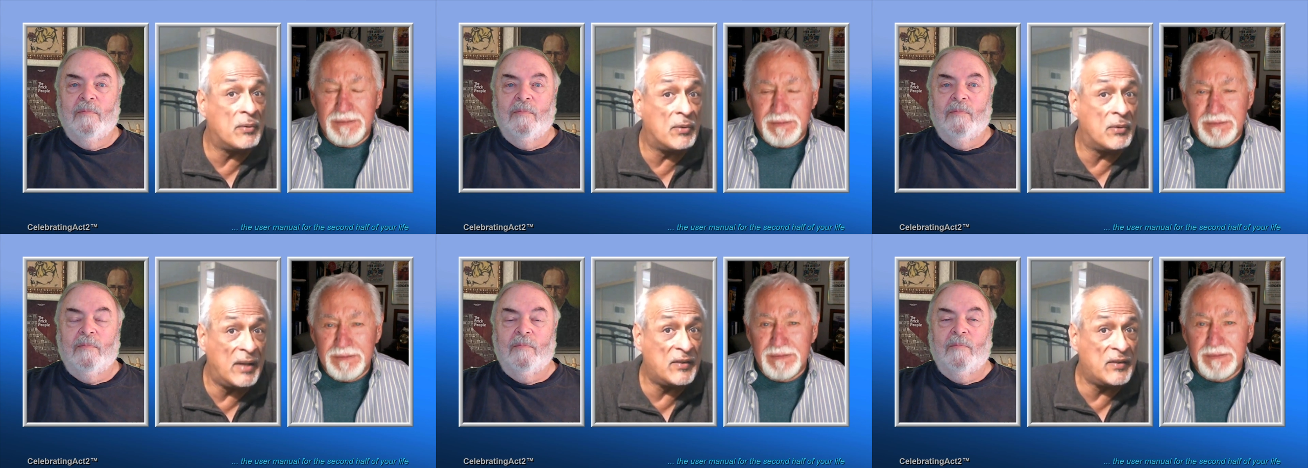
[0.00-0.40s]

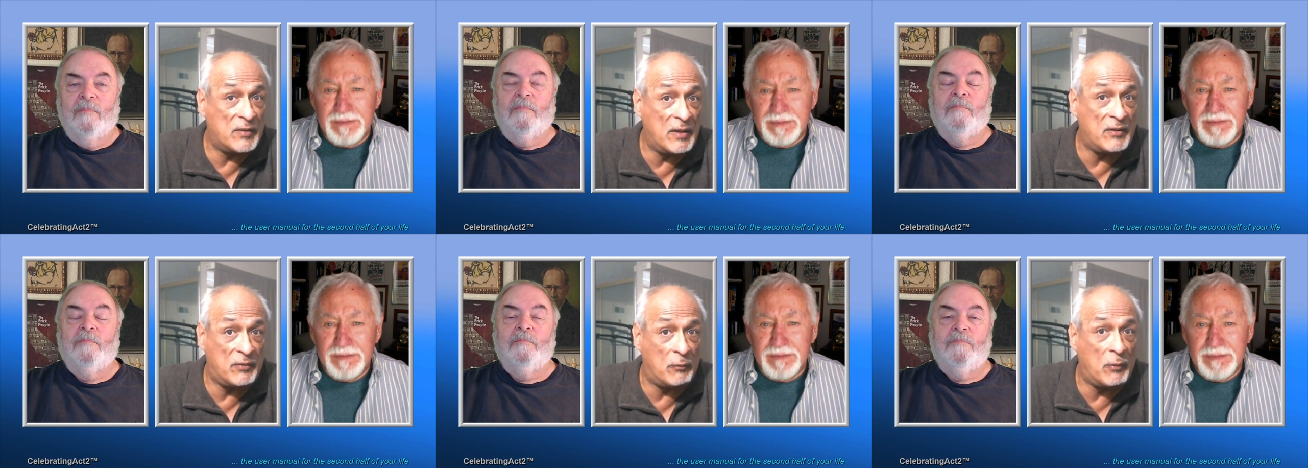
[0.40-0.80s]
Speaker 1: is mm-hmm.
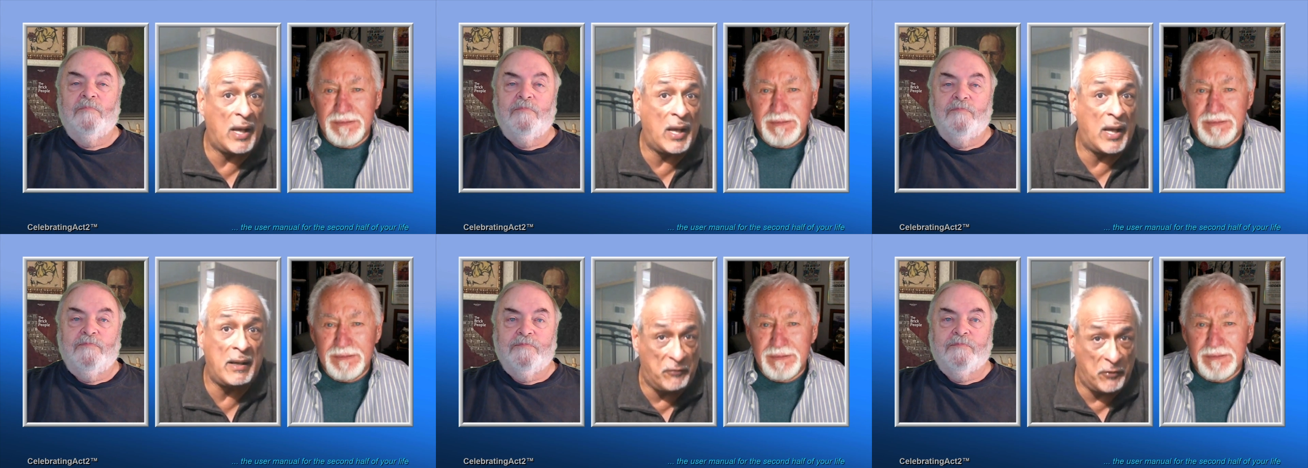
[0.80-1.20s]
right in
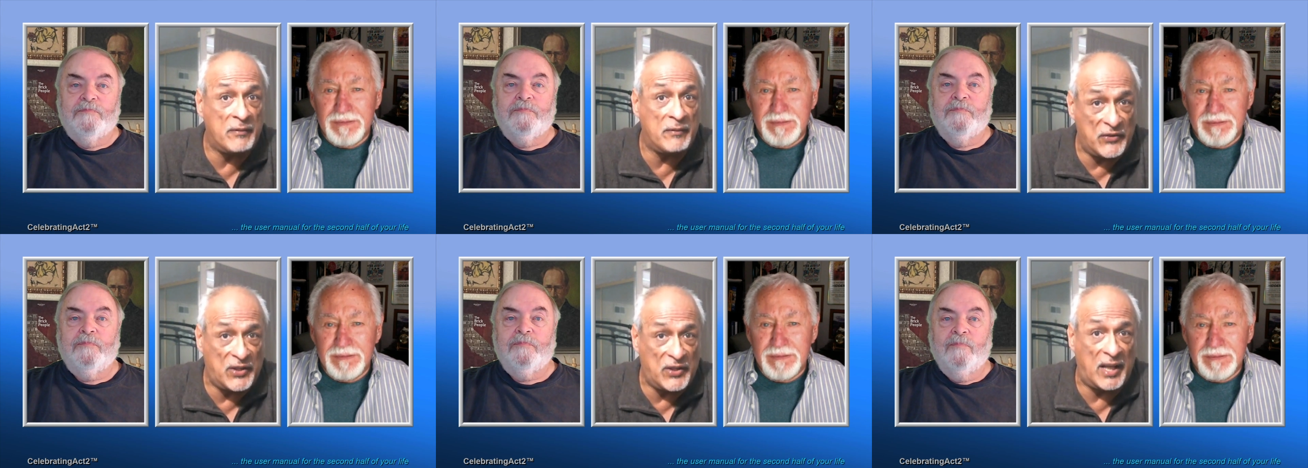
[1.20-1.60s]
front of
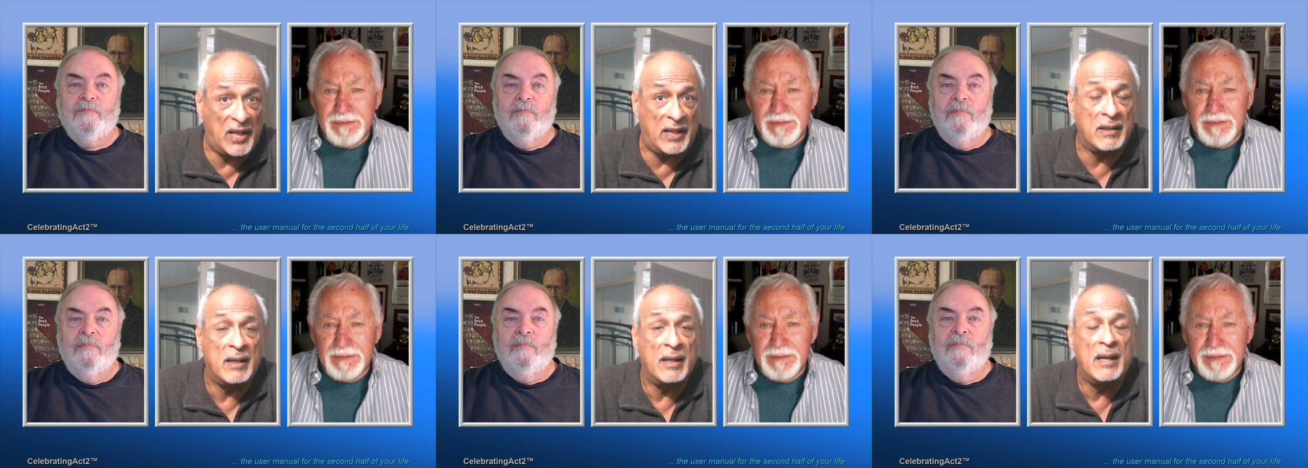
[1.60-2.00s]
the Seine,
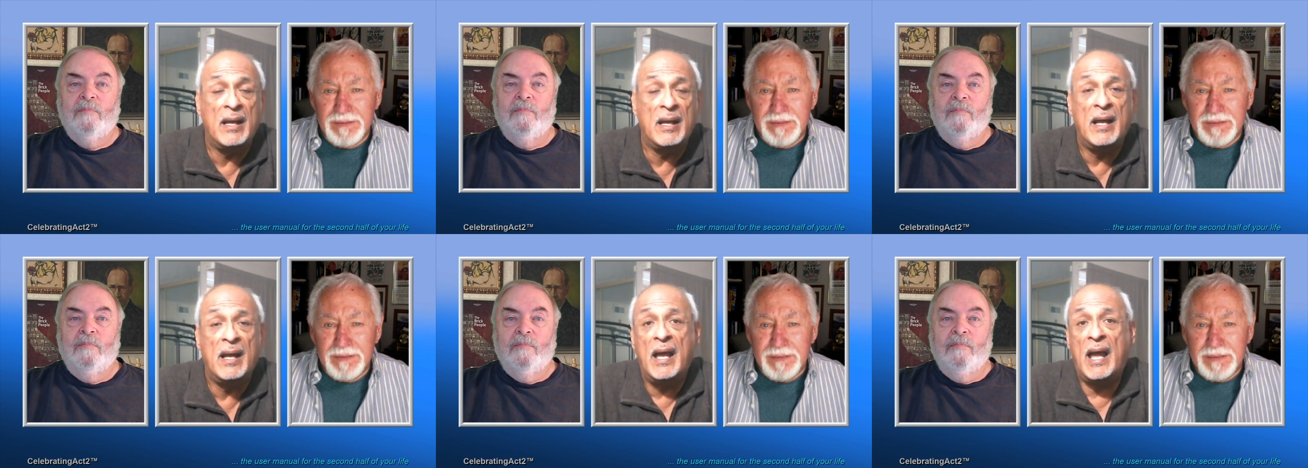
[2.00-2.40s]

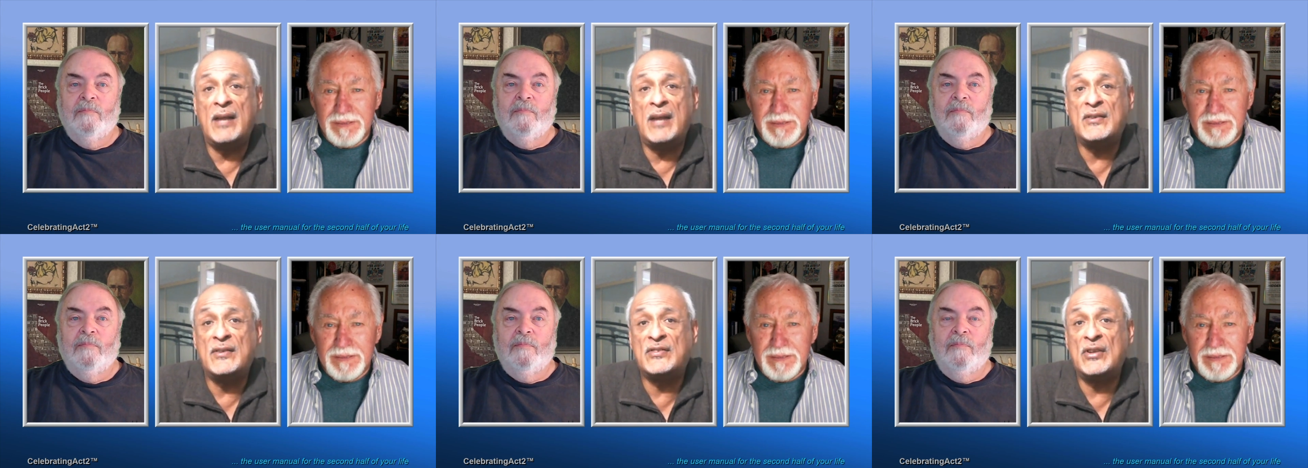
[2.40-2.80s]
and
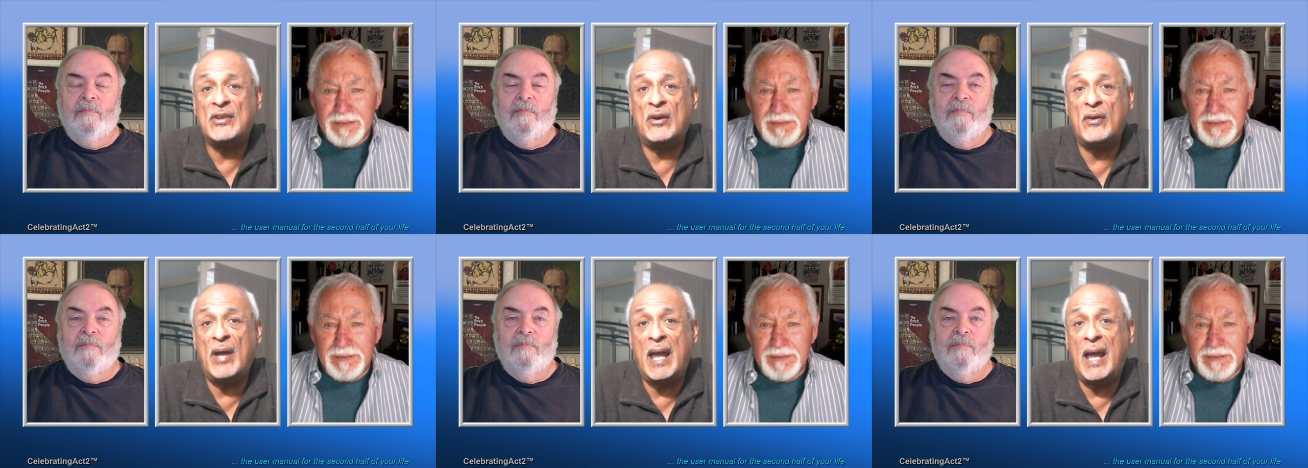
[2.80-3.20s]
so
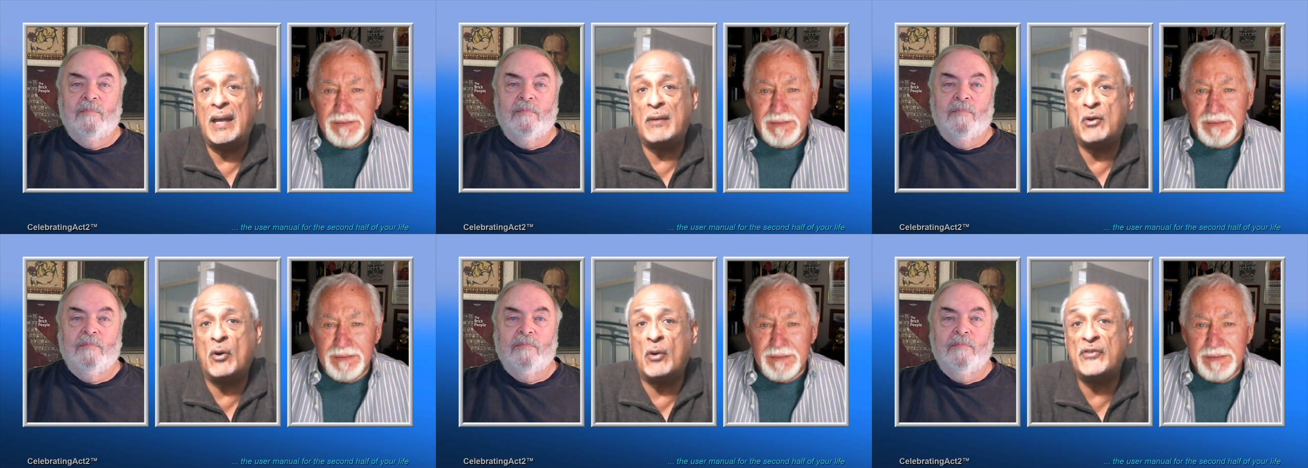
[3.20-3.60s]
and, and of
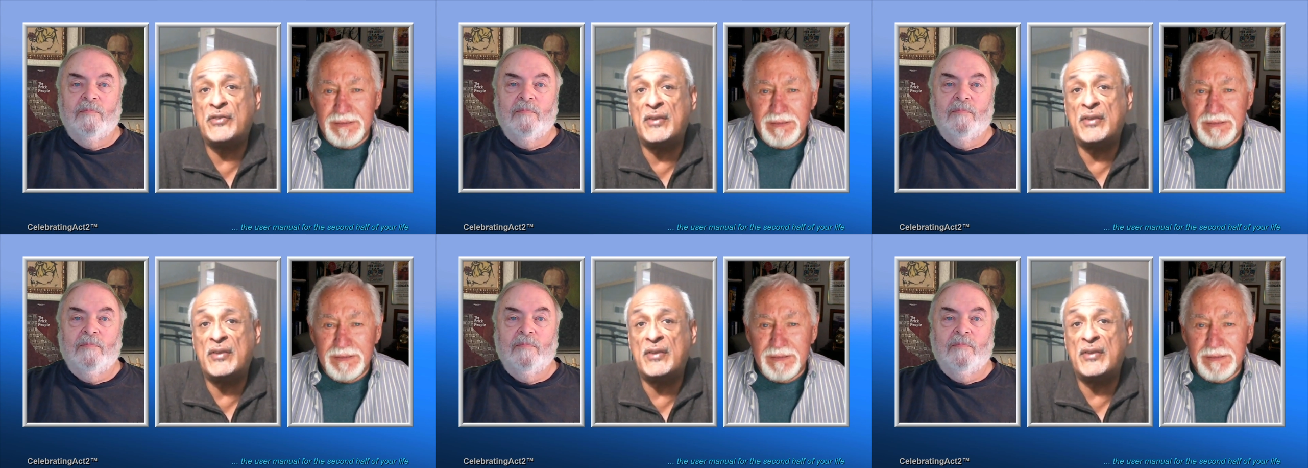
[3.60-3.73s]
course, a